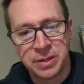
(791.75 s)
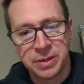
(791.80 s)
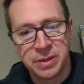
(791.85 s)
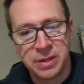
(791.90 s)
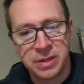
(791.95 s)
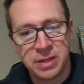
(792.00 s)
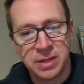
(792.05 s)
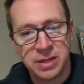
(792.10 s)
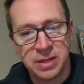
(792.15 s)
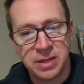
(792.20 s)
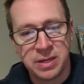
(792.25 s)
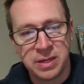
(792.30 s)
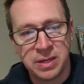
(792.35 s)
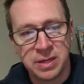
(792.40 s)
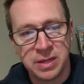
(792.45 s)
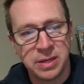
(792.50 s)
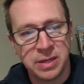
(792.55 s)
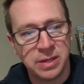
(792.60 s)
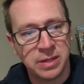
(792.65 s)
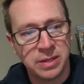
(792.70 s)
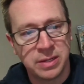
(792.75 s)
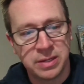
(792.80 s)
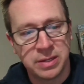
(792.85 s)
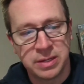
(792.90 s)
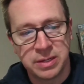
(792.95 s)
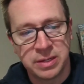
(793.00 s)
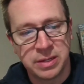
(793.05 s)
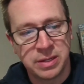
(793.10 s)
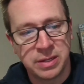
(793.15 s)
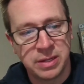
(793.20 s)
The
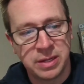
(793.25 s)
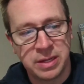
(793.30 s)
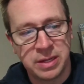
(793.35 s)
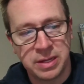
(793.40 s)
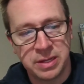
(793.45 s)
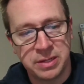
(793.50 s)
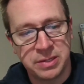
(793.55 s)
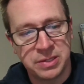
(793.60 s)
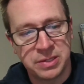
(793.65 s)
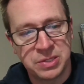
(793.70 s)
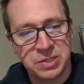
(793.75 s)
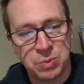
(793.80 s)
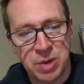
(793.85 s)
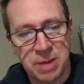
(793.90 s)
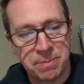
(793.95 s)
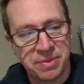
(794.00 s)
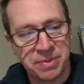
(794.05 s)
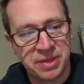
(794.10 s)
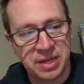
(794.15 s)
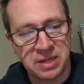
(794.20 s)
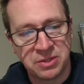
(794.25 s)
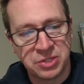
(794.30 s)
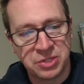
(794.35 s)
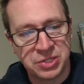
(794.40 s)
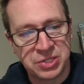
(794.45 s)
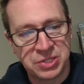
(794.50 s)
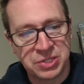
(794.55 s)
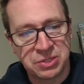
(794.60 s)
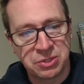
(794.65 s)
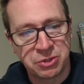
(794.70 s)
Swamp Thing
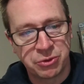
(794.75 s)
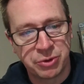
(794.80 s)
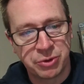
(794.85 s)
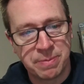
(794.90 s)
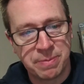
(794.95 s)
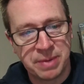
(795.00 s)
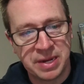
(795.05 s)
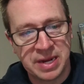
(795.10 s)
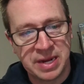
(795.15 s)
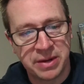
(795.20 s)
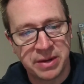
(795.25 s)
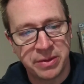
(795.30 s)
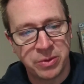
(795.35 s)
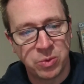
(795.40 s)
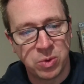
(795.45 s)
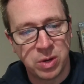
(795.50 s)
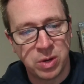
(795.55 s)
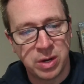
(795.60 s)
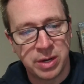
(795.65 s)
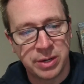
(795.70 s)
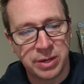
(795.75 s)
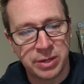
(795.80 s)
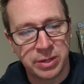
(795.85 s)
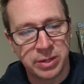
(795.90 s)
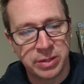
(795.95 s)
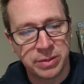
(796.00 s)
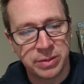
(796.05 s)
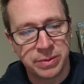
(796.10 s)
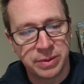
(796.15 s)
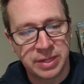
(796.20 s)
just creeping out of the
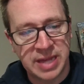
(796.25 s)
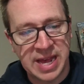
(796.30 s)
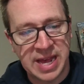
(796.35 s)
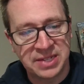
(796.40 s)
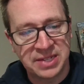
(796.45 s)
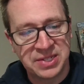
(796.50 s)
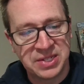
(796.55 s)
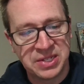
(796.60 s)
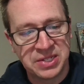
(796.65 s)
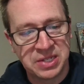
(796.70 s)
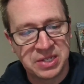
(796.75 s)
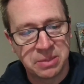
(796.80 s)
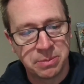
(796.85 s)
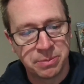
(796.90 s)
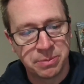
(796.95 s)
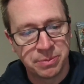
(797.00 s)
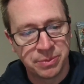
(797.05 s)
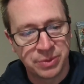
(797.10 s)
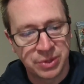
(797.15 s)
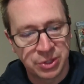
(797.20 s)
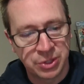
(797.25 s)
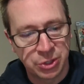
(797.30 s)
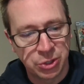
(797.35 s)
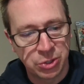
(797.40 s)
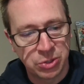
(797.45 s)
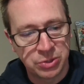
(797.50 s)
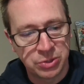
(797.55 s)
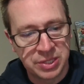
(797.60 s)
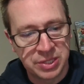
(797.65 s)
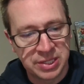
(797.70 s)
water. The guy sees him, the
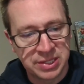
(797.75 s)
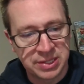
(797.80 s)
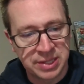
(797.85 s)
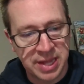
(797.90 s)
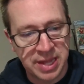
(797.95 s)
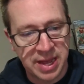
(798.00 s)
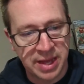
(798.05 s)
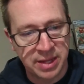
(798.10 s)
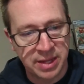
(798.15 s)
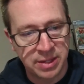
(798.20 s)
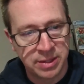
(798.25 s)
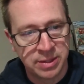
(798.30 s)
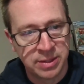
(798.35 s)
girl does not.